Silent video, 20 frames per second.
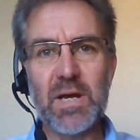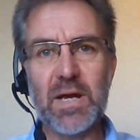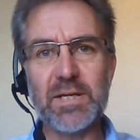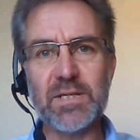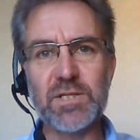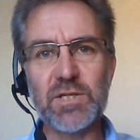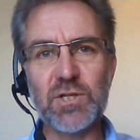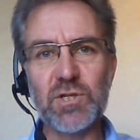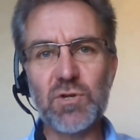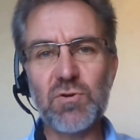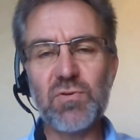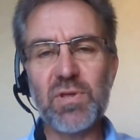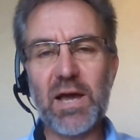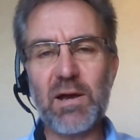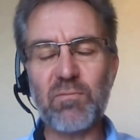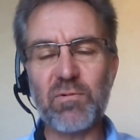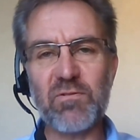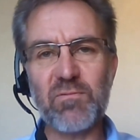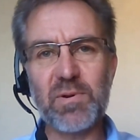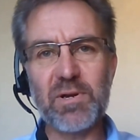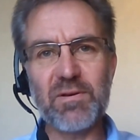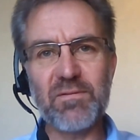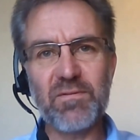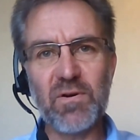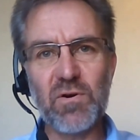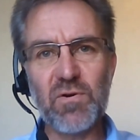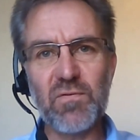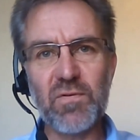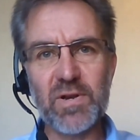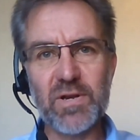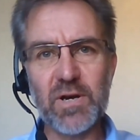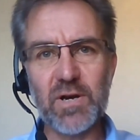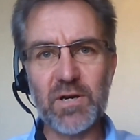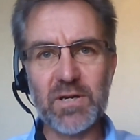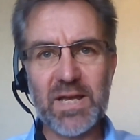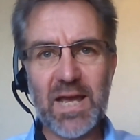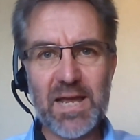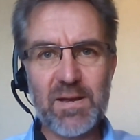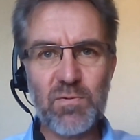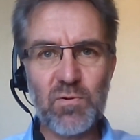And to do that, we've been evolving our
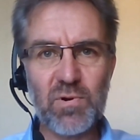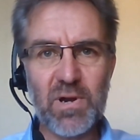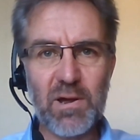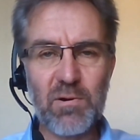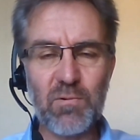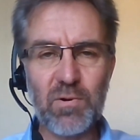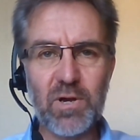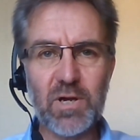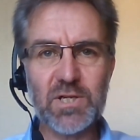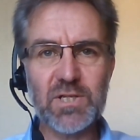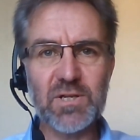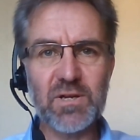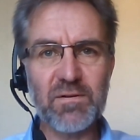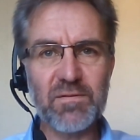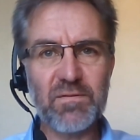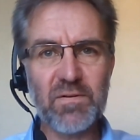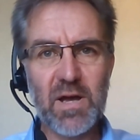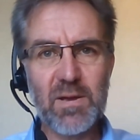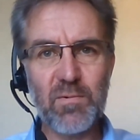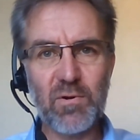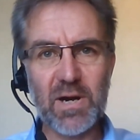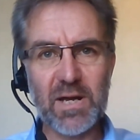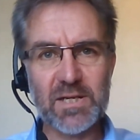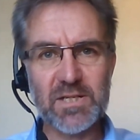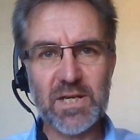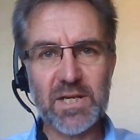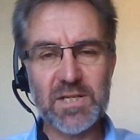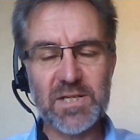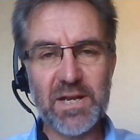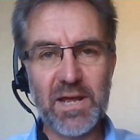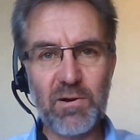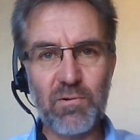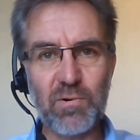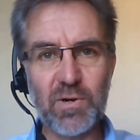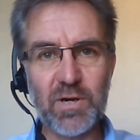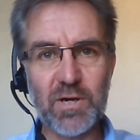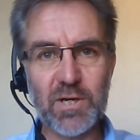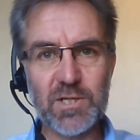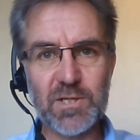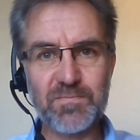cable networks and our fiber access
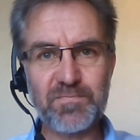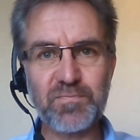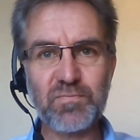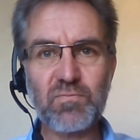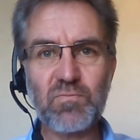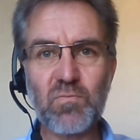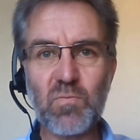networks,